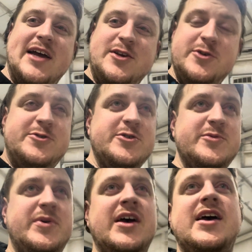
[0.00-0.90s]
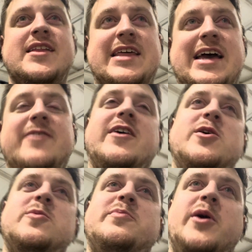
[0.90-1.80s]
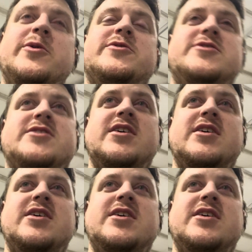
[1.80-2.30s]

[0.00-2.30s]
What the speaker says: YouTube that if I don't post,